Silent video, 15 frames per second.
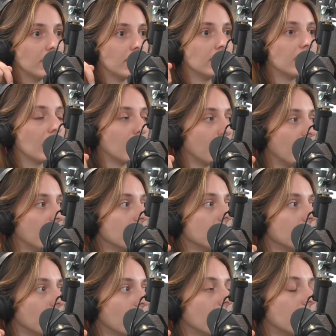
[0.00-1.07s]
in Taiwan.
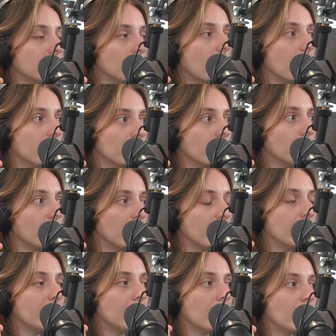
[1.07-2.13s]
So it was really